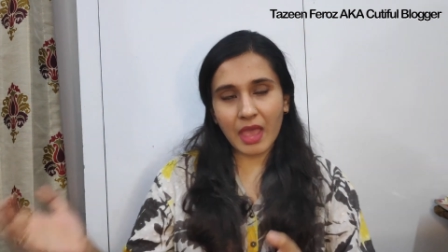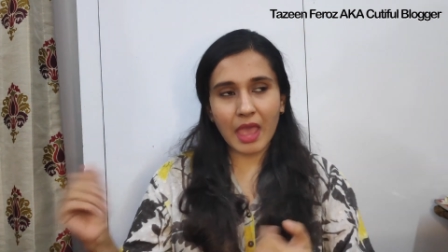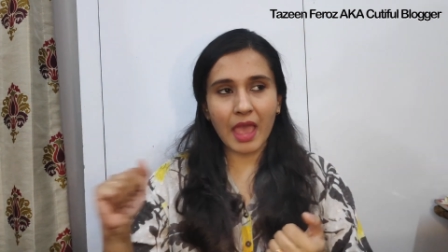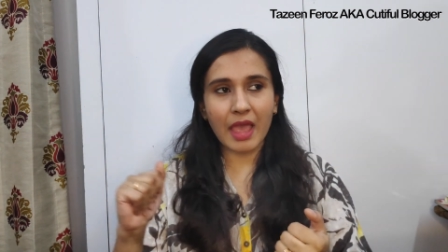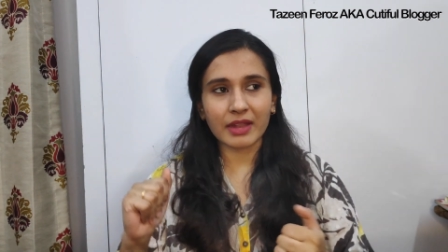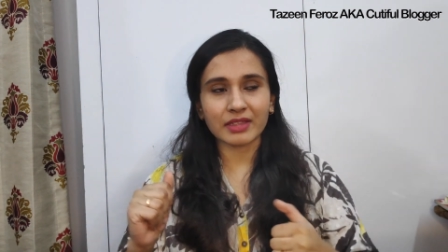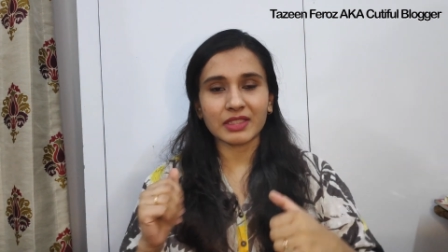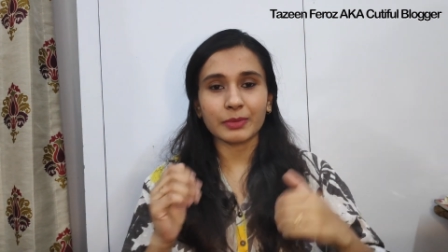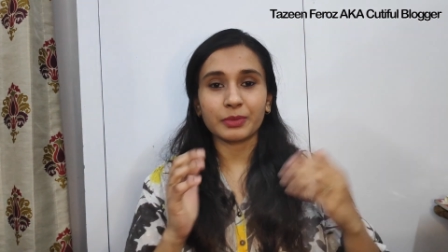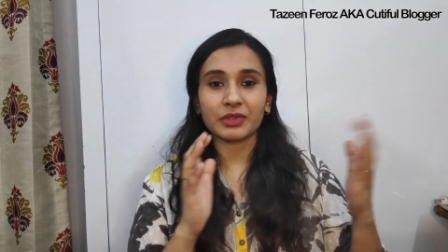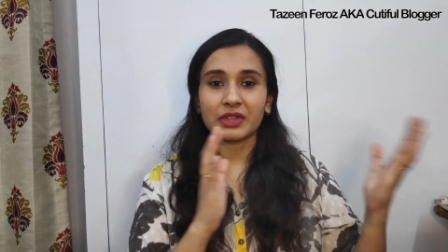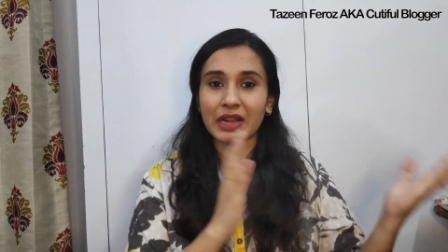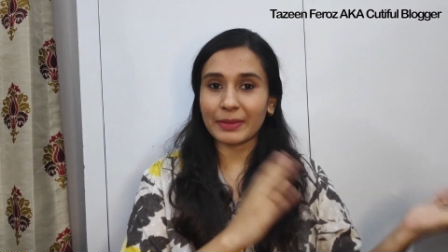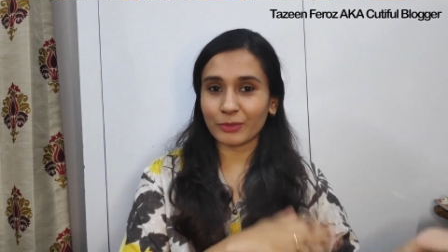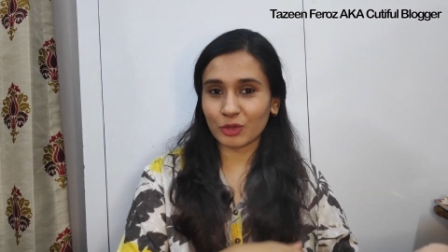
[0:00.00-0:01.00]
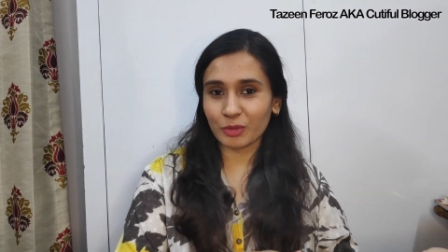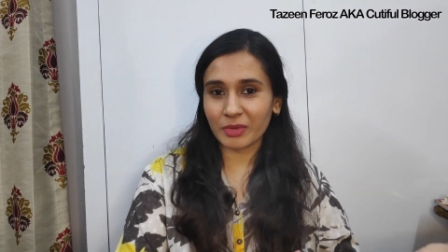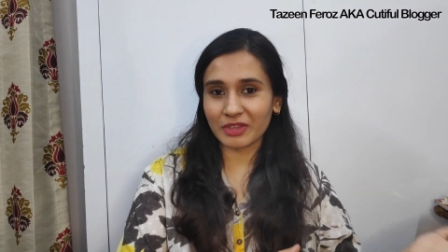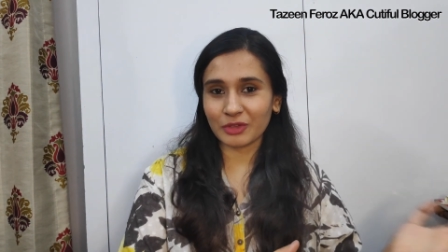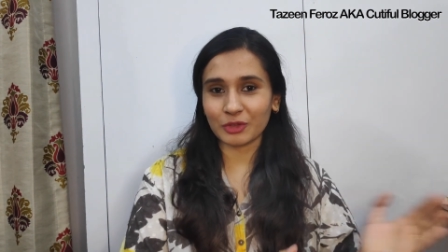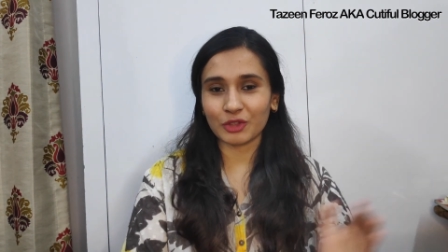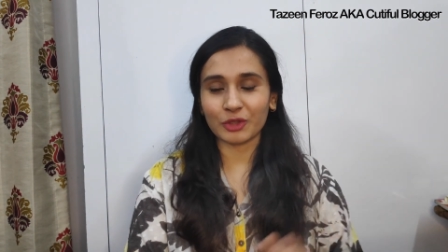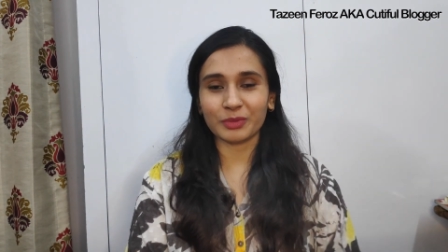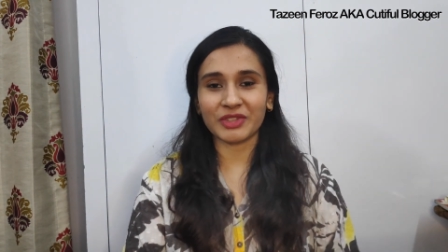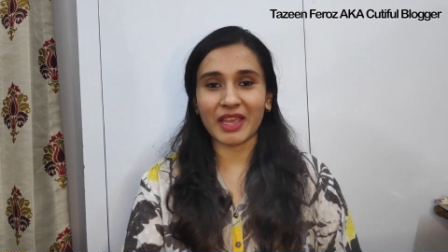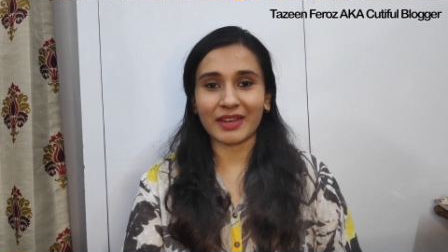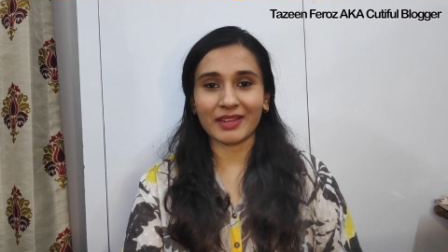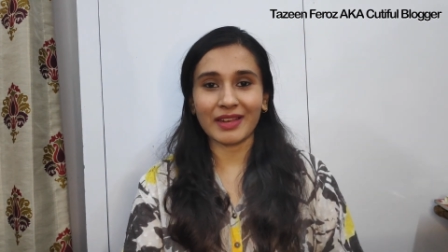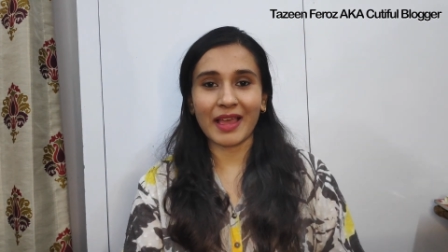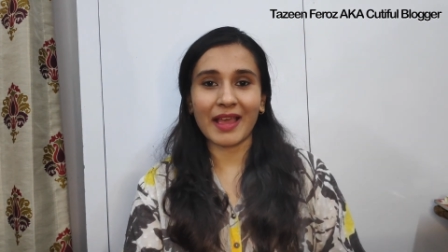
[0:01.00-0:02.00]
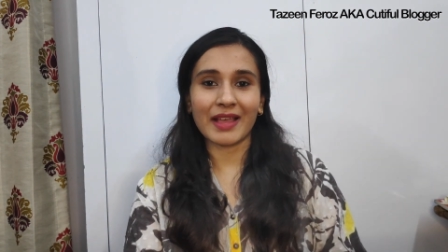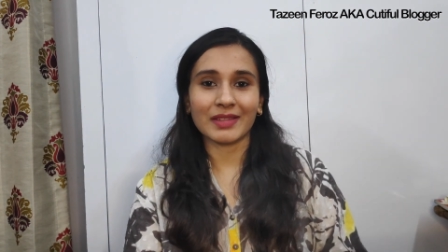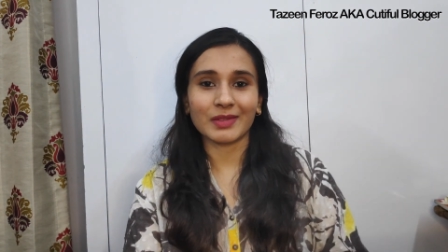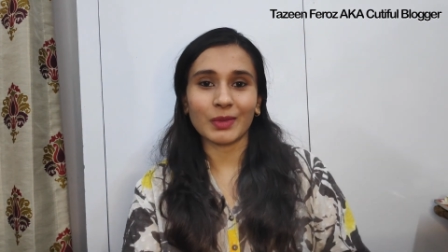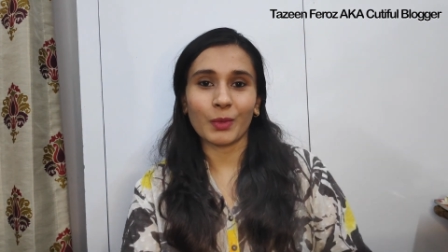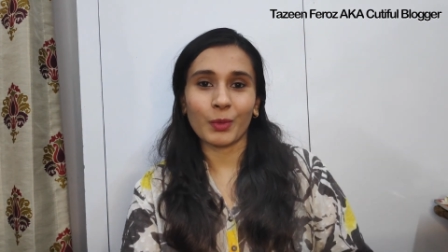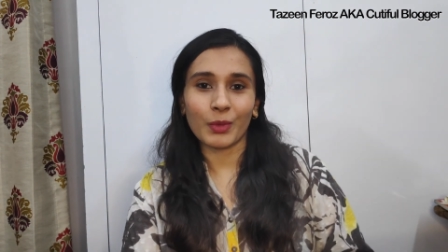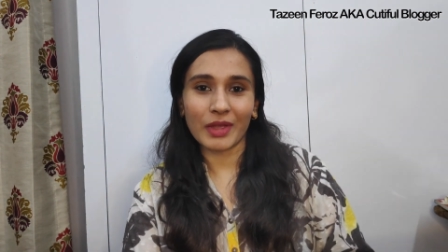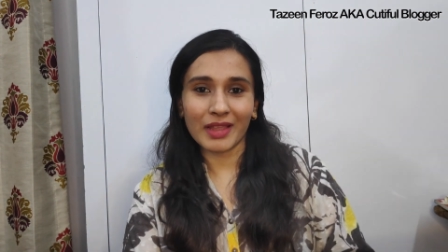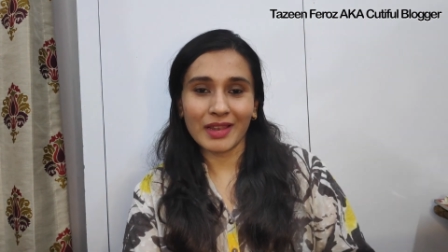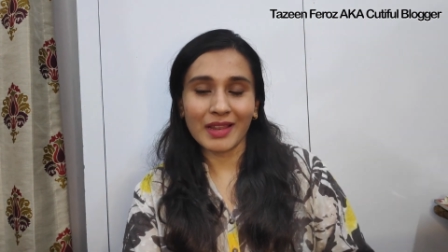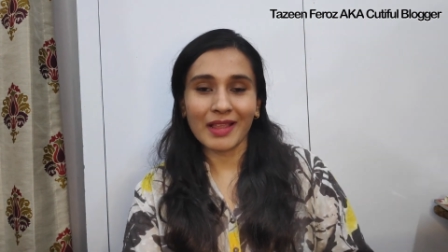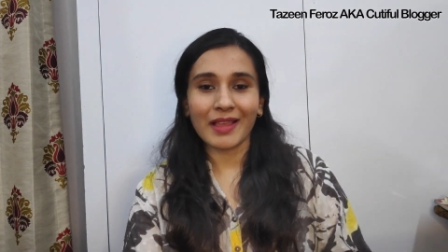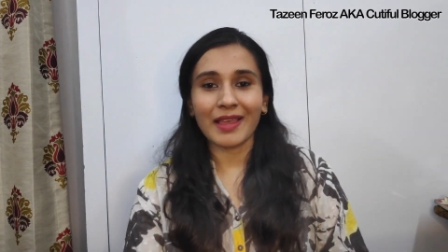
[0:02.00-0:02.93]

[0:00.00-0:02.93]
and subscribe to my YouTube channel as well.